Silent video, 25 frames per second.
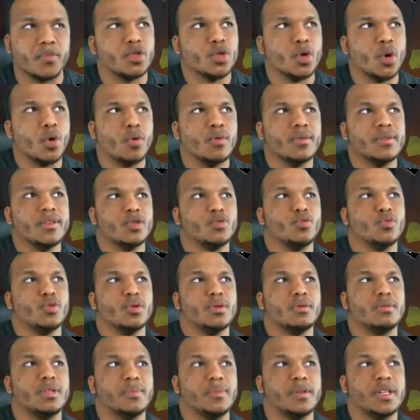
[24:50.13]
So this
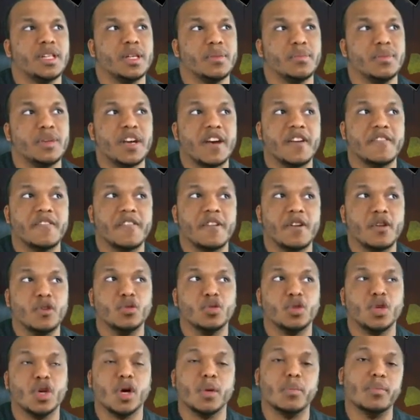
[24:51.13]
would typically be a very
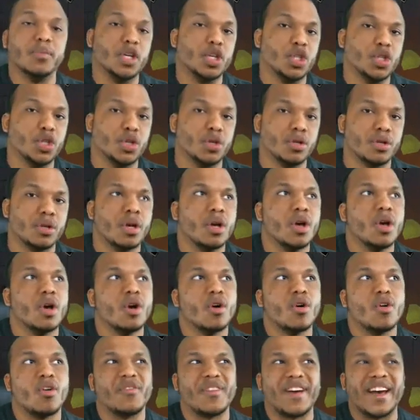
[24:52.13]
good combination
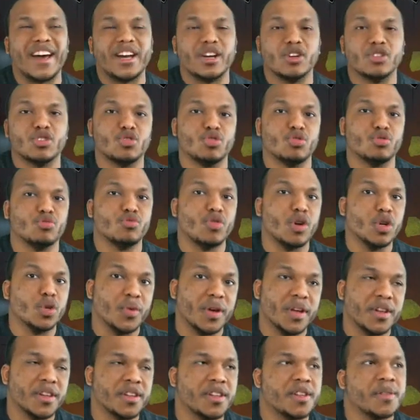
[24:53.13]
of add-ons to
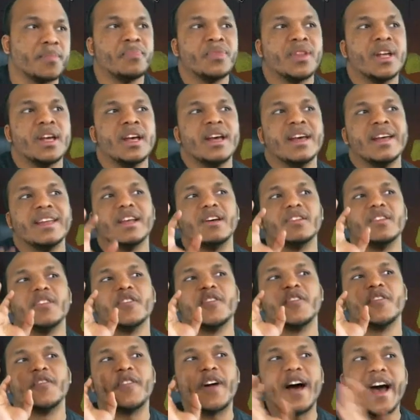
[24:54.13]
run with. Now
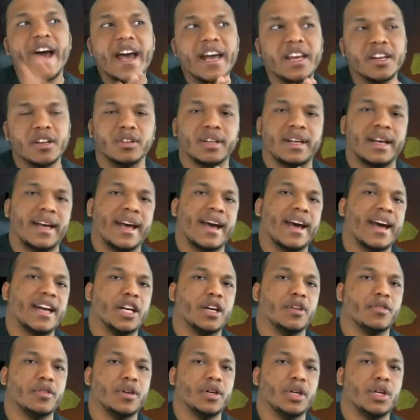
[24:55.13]
the final
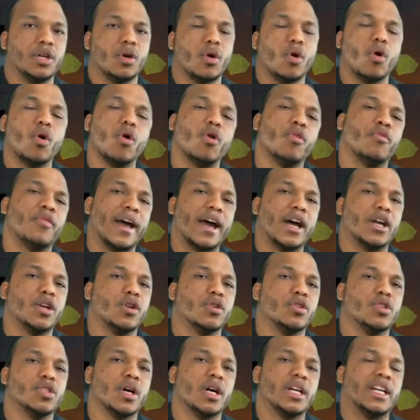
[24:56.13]
category of
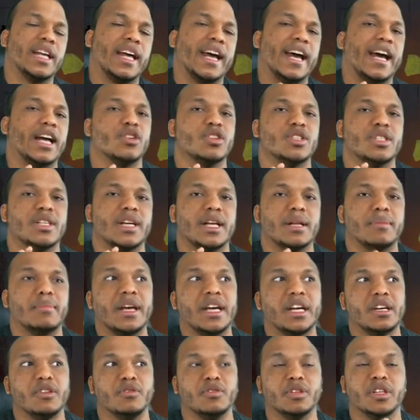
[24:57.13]
add-ons are the add-ons that
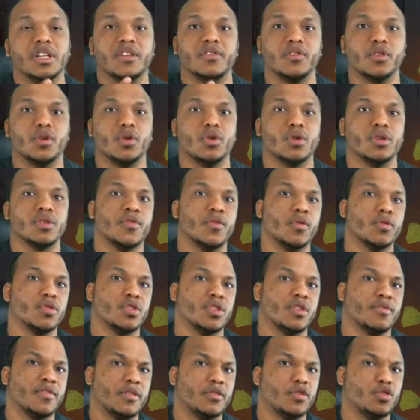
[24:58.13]
make it really difficult for
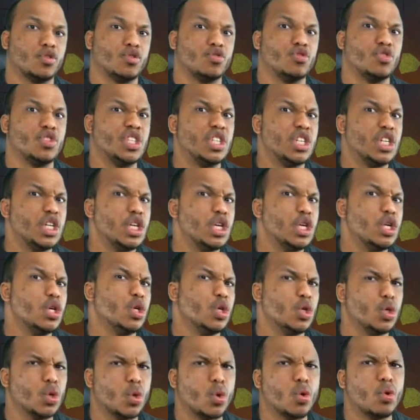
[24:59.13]
survivors to see
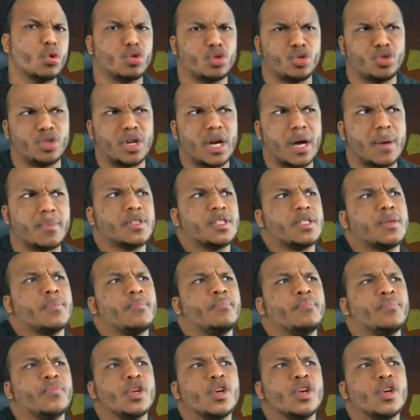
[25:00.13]
your traps.